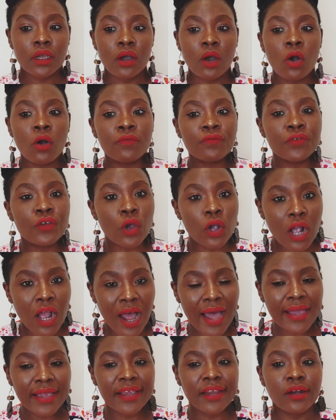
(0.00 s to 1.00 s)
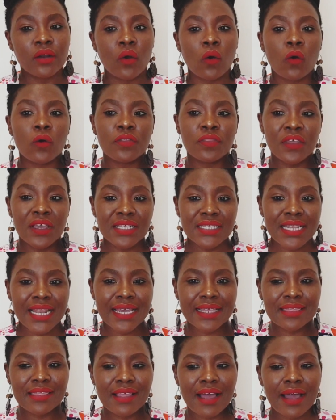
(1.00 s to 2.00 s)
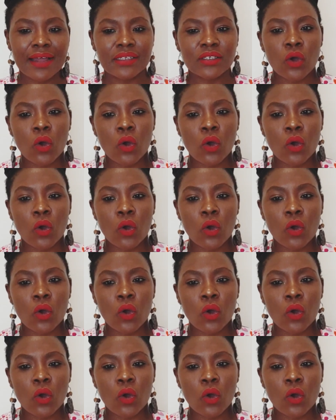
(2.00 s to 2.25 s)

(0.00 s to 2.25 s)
of your kind or things like that,